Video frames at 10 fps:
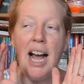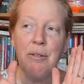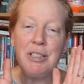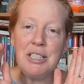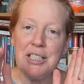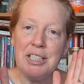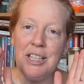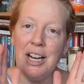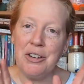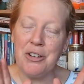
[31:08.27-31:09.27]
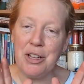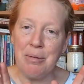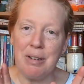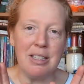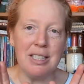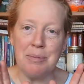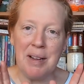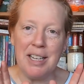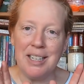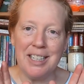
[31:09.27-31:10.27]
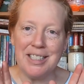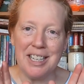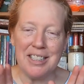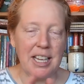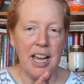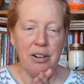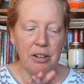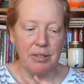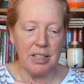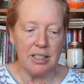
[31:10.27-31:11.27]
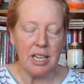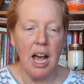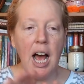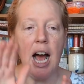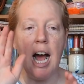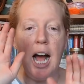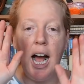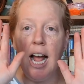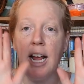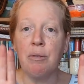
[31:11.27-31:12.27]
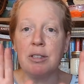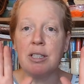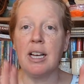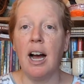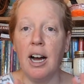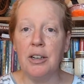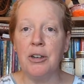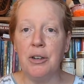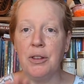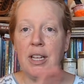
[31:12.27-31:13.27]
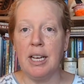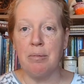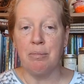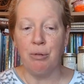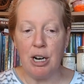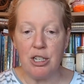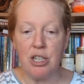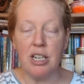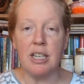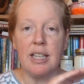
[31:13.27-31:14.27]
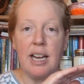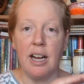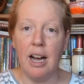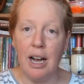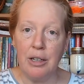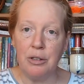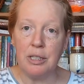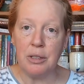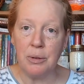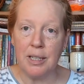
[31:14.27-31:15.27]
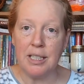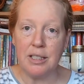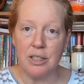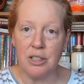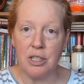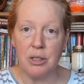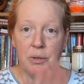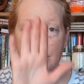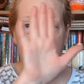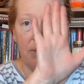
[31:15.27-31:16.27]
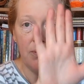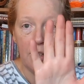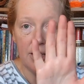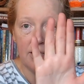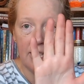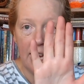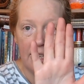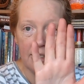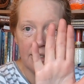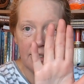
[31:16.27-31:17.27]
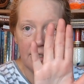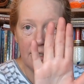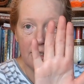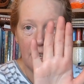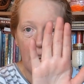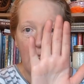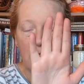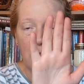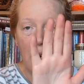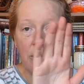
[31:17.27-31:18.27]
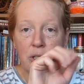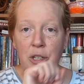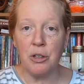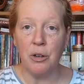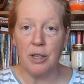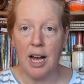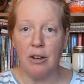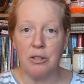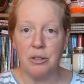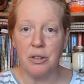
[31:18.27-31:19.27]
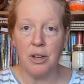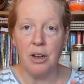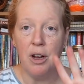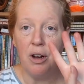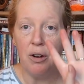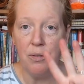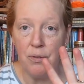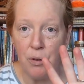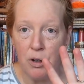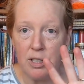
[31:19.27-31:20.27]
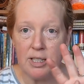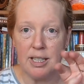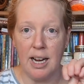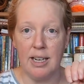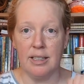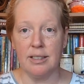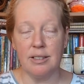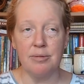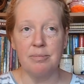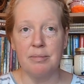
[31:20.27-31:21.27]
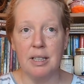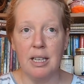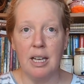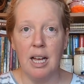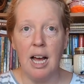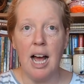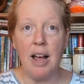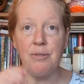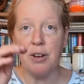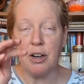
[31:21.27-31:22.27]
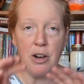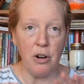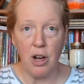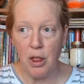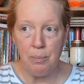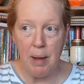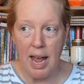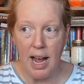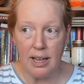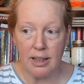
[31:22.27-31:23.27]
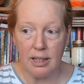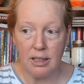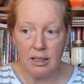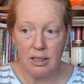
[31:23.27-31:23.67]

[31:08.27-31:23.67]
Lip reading: I was still under the, is this making any sense? I don't know if it is. I was under the impression that 120 stitches was the 5th size. So I was going to go down to the 4th size. I figured out all the math